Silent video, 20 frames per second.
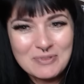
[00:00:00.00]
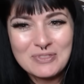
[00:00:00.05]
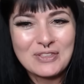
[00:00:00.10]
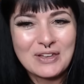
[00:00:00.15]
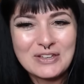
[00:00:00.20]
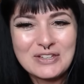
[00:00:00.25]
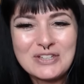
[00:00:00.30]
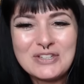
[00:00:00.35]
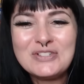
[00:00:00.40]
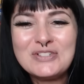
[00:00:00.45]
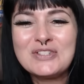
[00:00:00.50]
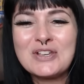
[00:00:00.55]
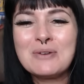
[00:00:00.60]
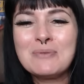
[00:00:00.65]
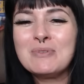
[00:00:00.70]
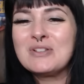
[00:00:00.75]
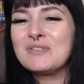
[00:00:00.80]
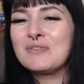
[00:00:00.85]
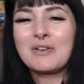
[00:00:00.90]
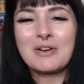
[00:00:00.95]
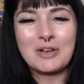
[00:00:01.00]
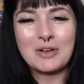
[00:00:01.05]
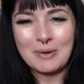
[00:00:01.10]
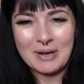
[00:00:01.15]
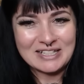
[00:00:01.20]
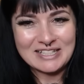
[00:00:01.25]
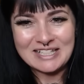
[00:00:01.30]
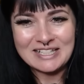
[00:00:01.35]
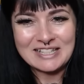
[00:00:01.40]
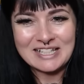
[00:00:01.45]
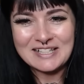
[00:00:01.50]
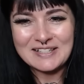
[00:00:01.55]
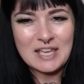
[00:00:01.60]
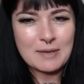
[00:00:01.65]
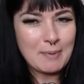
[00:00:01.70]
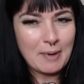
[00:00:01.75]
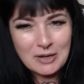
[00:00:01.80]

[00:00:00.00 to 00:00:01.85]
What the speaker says: Thank you so much for requesting this, Skip.